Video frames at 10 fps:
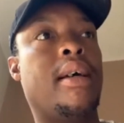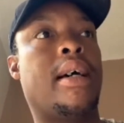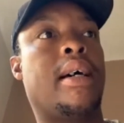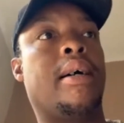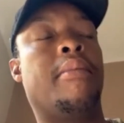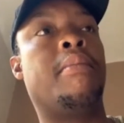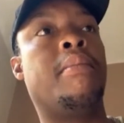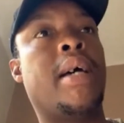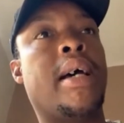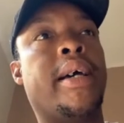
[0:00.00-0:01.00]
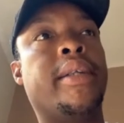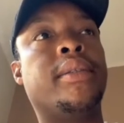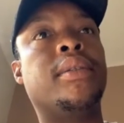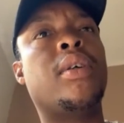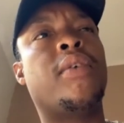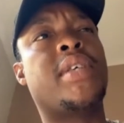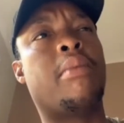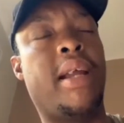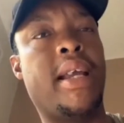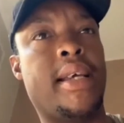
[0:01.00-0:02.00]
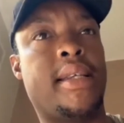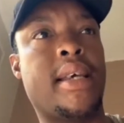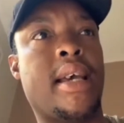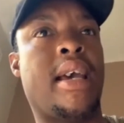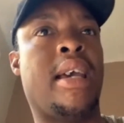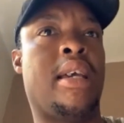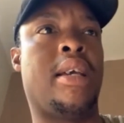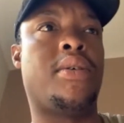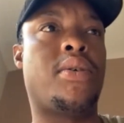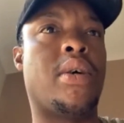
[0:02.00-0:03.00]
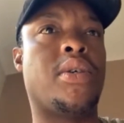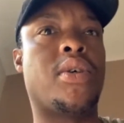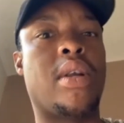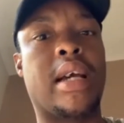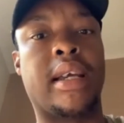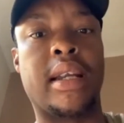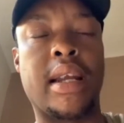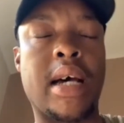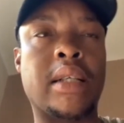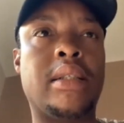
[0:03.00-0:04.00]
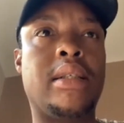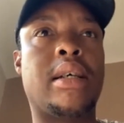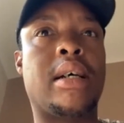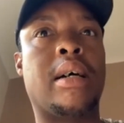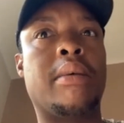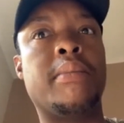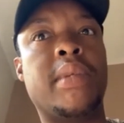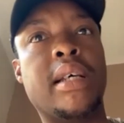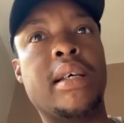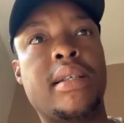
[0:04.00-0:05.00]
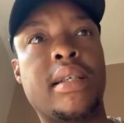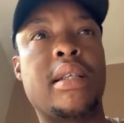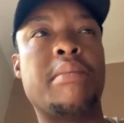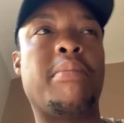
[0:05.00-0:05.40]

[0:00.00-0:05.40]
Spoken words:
And obviously I played SAA, so I was sort of like in and out the system.